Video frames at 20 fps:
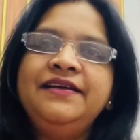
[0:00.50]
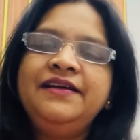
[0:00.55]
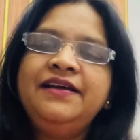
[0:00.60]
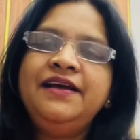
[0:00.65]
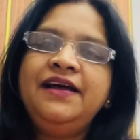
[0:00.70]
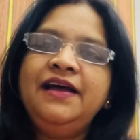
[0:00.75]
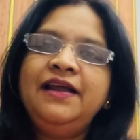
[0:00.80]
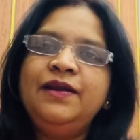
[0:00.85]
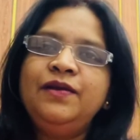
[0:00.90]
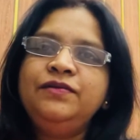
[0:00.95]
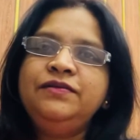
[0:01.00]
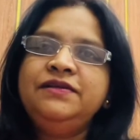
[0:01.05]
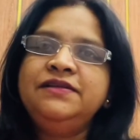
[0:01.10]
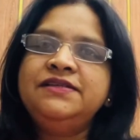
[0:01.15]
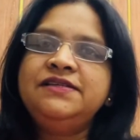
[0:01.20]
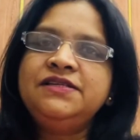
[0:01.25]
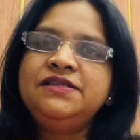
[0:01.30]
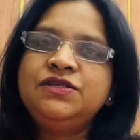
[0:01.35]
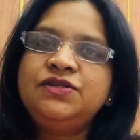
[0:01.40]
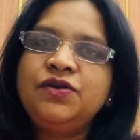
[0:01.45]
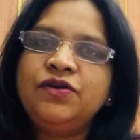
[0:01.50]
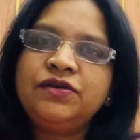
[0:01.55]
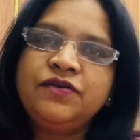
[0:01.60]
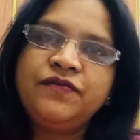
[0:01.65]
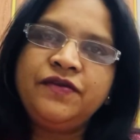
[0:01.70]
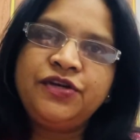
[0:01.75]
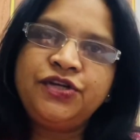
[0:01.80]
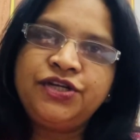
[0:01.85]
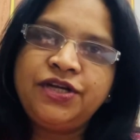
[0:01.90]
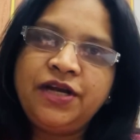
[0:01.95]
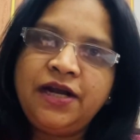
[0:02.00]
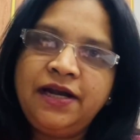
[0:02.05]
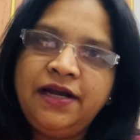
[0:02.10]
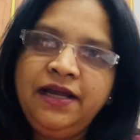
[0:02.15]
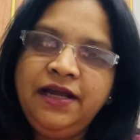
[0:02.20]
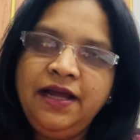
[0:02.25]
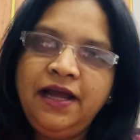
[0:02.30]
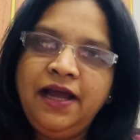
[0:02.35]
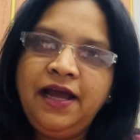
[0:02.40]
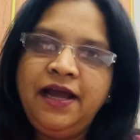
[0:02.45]
Hello, this is Dr. Vaishali
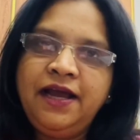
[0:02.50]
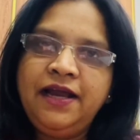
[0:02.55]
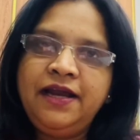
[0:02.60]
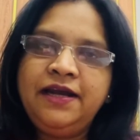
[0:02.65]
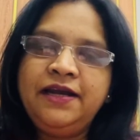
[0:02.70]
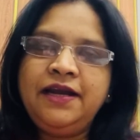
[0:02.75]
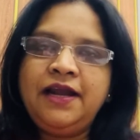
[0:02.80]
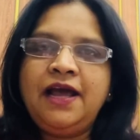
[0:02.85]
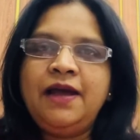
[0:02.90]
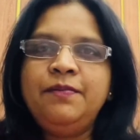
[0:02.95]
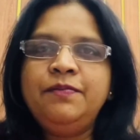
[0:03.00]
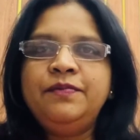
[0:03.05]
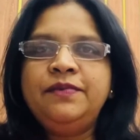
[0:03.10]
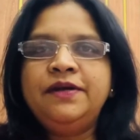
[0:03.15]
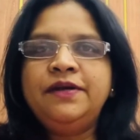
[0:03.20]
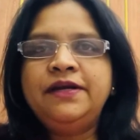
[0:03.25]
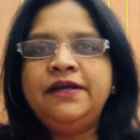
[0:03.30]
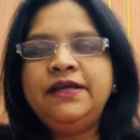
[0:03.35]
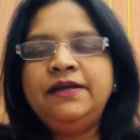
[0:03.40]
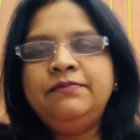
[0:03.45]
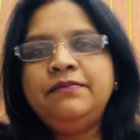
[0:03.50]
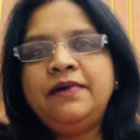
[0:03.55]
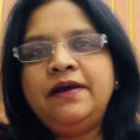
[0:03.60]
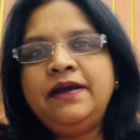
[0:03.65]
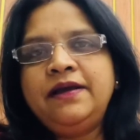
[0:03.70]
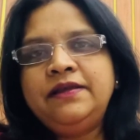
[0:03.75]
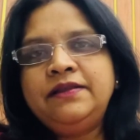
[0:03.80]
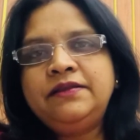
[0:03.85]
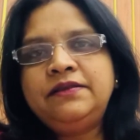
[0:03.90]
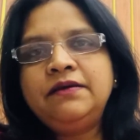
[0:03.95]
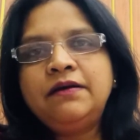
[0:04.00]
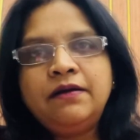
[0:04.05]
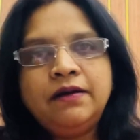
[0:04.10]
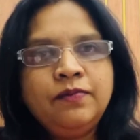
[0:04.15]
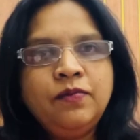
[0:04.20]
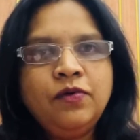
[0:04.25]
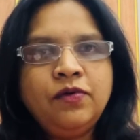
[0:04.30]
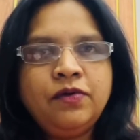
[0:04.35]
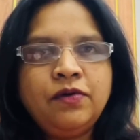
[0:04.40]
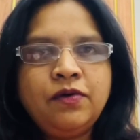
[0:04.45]
and I'm reading my third
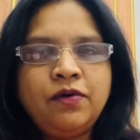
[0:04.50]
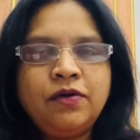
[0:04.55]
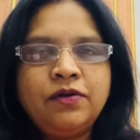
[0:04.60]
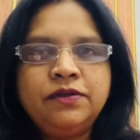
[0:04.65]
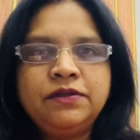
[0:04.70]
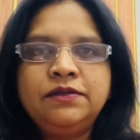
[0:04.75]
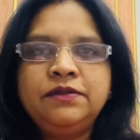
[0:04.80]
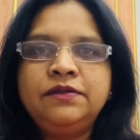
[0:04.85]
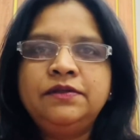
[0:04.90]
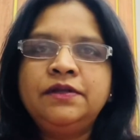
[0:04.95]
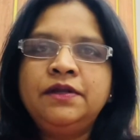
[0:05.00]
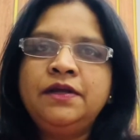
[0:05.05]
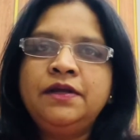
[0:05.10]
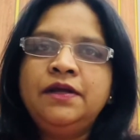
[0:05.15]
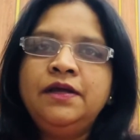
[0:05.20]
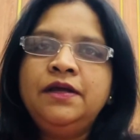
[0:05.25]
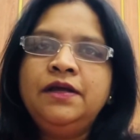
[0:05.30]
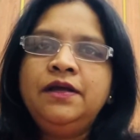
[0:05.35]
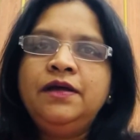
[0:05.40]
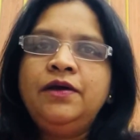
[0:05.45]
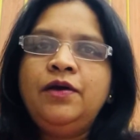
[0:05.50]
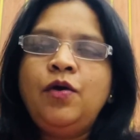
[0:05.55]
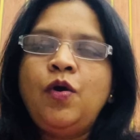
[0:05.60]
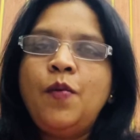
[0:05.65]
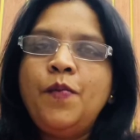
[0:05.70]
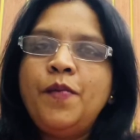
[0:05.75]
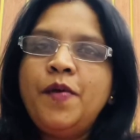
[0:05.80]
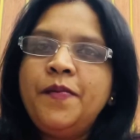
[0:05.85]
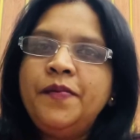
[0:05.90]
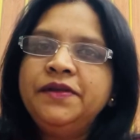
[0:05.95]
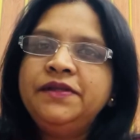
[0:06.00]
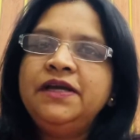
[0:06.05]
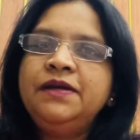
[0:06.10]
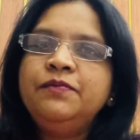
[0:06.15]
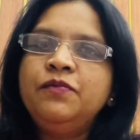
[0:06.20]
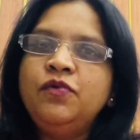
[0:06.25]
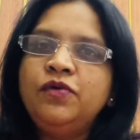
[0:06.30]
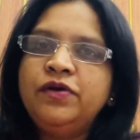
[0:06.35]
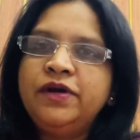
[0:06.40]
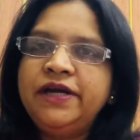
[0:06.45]
book on homeopathic
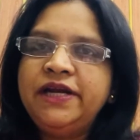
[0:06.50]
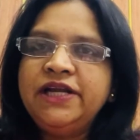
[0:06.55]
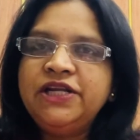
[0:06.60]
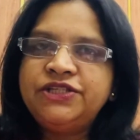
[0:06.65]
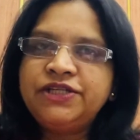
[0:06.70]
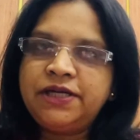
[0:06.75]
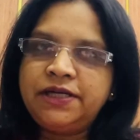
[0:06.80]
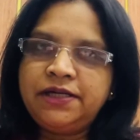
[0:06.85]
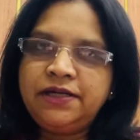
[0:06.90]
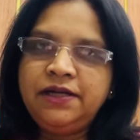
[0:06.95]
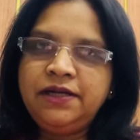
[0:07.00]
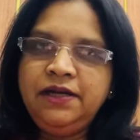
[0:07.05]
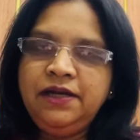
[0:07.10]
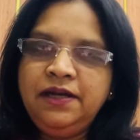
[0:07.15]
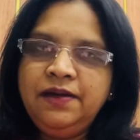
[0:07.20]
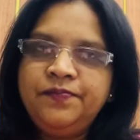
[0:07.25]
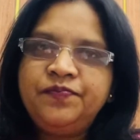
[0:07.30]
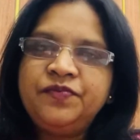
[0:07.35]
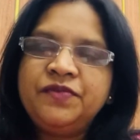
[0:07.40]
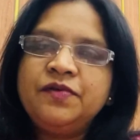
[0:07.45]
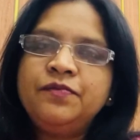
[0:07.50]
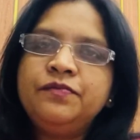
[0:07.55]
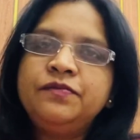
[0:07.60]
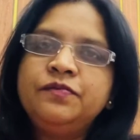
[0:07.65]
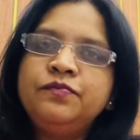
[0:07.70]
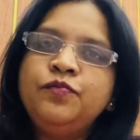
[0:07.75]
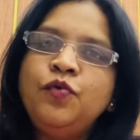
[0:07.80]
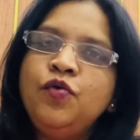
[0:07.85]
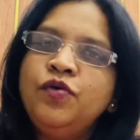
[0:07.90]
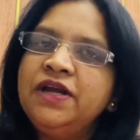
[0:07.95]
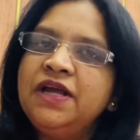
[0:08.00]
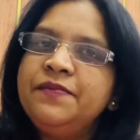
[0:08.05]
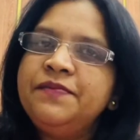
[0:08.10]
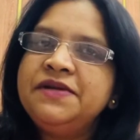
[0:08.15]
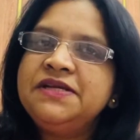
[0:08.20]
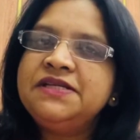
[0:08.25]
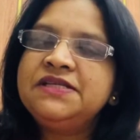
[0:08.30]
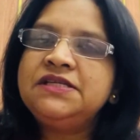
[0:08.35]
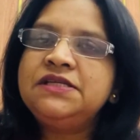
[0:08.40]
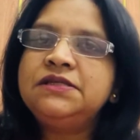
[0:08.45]
book reading channel. Book name
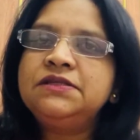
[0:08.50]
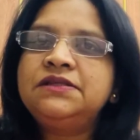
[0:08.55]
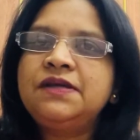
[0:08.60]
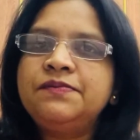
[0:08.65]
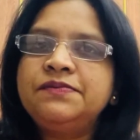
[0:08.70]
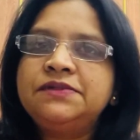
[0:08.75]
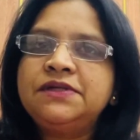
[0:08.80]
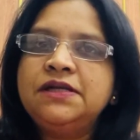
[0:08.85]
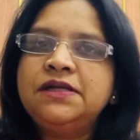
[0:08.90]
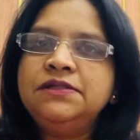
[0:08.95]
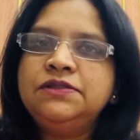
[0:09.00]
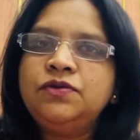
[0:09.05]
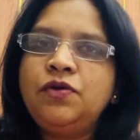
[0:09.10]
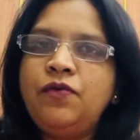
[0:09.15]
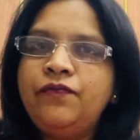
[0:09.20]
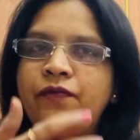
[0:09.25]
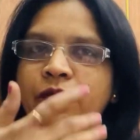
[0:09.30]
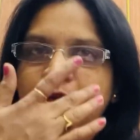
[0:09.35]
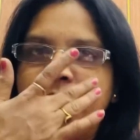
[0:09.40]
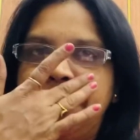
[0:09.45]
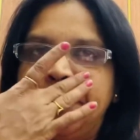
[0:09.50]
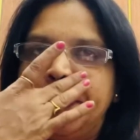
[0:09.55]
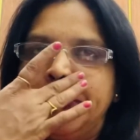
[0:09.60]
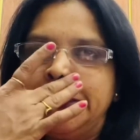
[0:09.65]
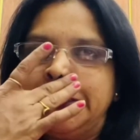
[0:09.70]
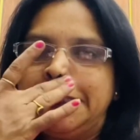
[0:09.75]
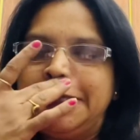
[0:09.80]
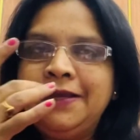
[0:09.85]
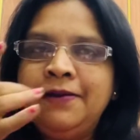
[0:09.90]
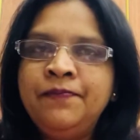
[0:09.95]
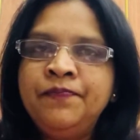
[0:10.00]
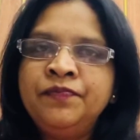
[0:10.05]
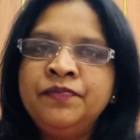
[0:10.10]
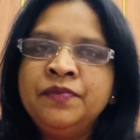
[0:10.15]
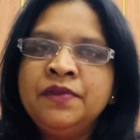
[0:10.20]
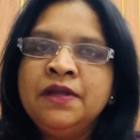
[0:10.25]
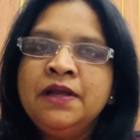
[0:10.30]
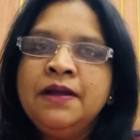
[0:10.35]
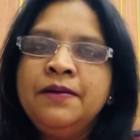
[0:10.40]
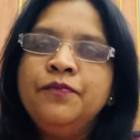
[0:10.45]
is Substance of Homeopathy,
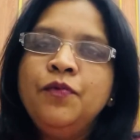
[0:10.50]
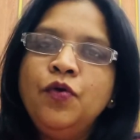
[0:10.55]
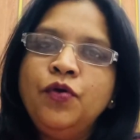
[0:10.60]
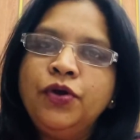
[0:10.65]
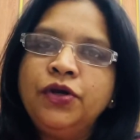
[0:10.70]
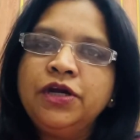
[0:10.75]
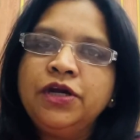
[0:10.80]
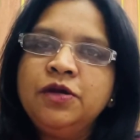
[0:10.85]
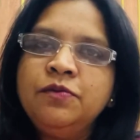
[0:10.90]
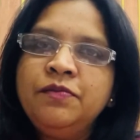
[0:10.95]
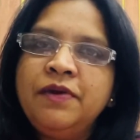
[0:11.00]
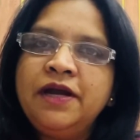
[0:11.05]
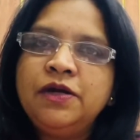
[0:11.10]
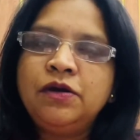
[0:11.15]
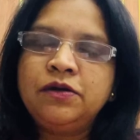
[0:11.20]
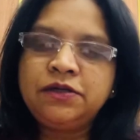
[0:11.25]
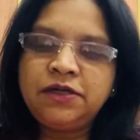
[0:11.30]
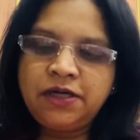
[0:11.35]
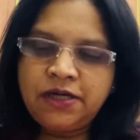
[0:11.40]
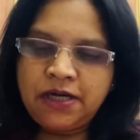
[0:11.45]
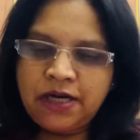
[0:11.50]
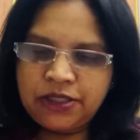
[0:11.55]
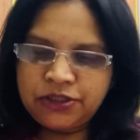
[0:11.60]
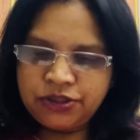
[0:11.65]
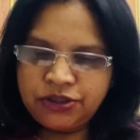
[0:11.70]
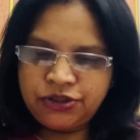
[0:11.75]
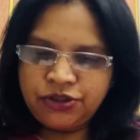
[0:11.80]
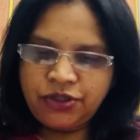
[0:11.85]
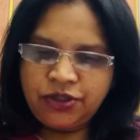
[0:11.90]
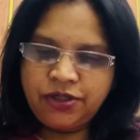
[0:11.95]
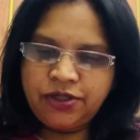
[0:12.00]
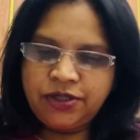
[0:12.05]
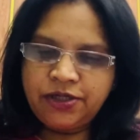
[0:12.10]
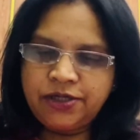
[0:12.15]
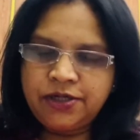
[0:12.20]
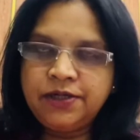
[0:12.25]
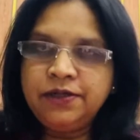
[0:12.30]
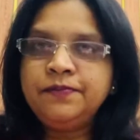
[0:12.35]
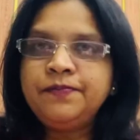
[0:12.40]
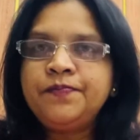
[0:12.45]
book written by Dr. Rajan
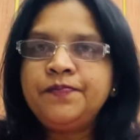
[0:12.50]
Shankaran.